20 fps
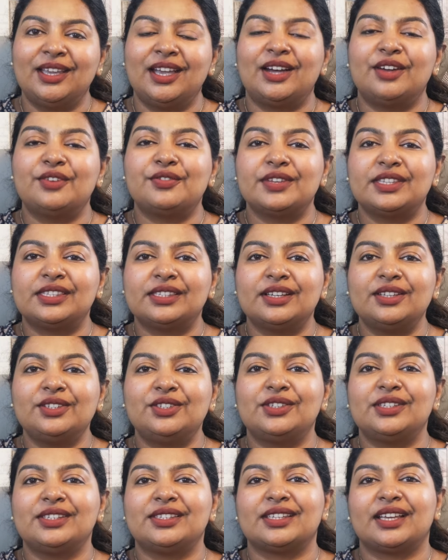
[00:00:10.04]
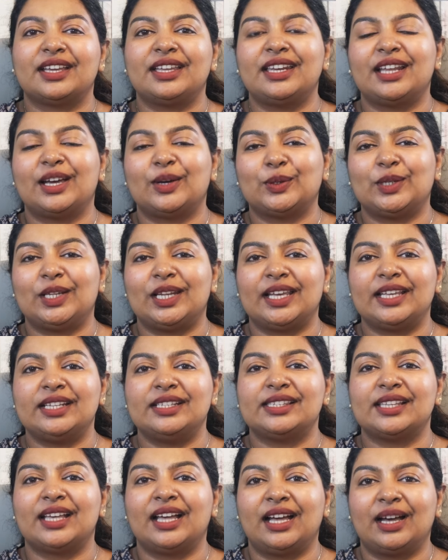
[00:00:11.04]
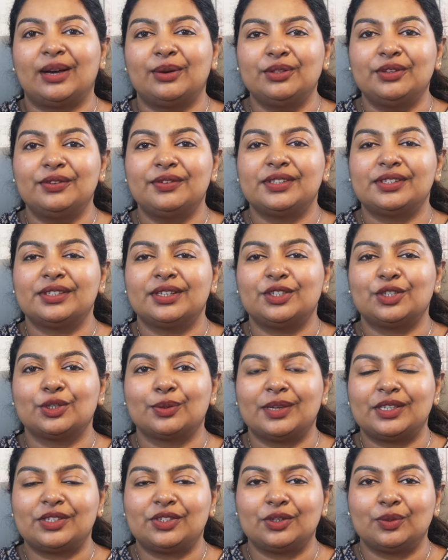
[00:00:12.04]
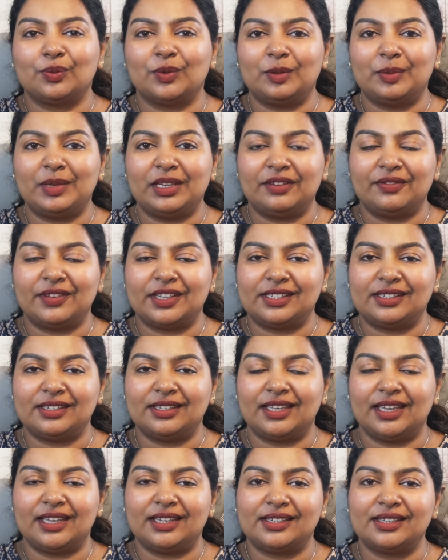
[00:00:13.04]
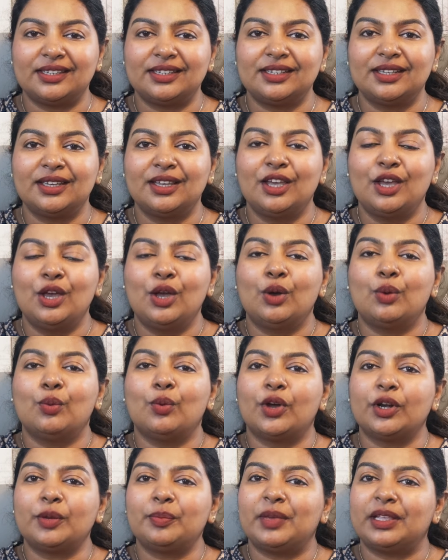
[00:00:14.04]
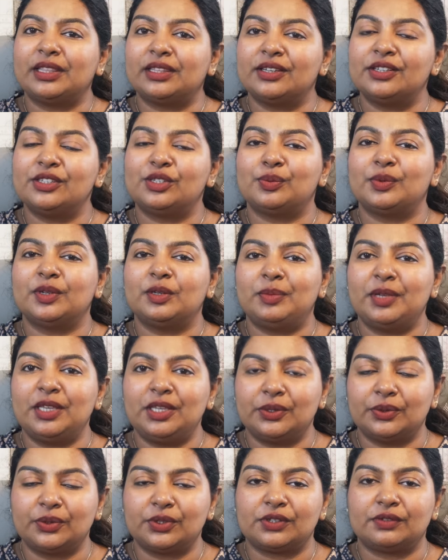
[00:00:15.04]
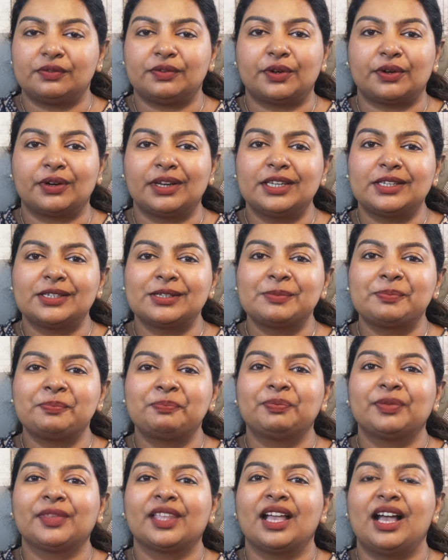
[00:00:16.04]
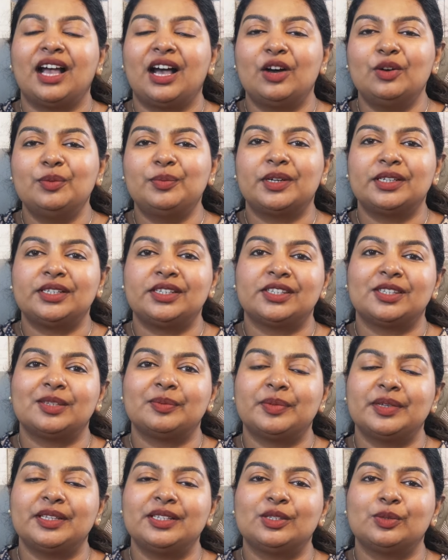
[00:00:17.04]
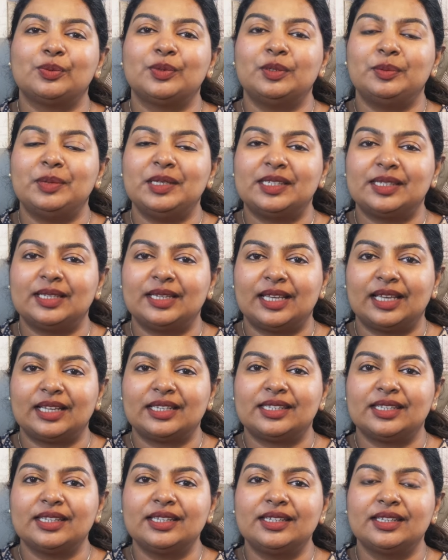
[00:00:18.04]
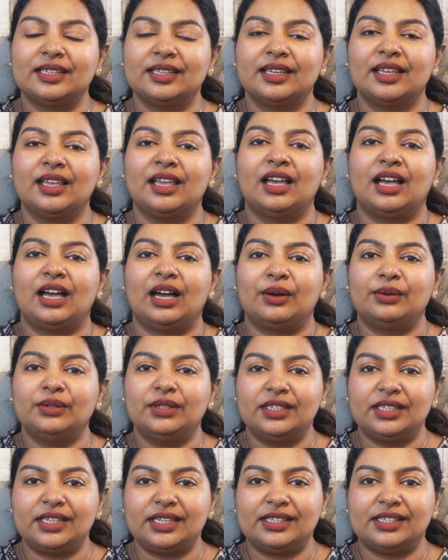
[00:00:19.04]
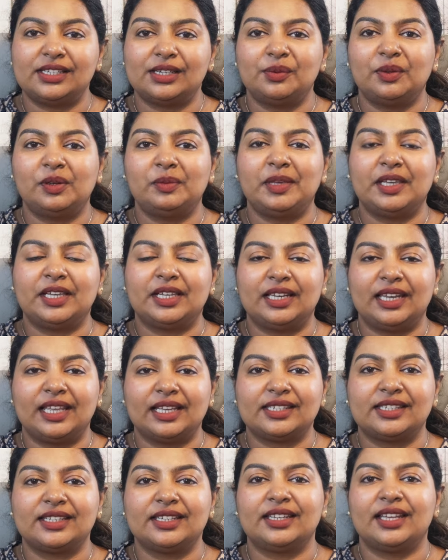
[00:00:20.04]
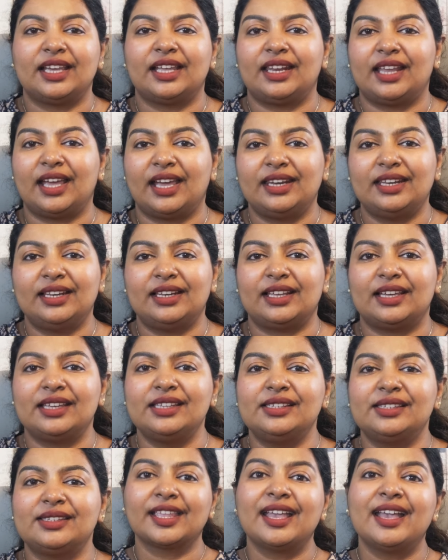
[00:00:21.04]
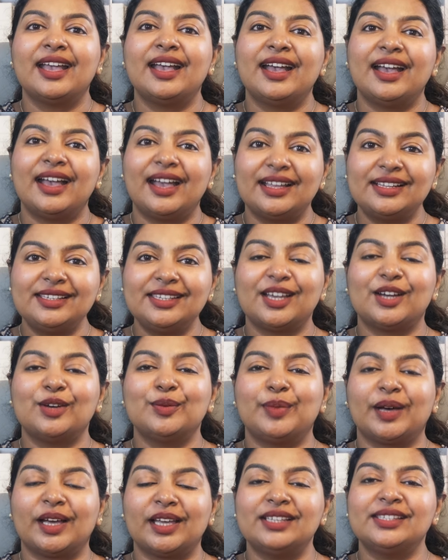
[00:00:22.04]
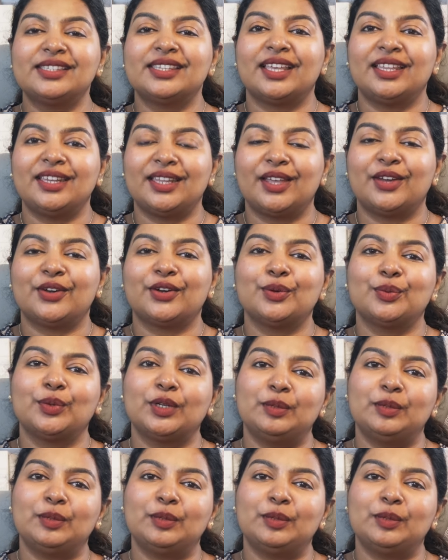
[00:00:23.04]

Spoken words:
A research design outlines how the research question will be investigated, what methods will be used for it, how participants will be selected, how the data will be collected and analyzed, and how bias and error will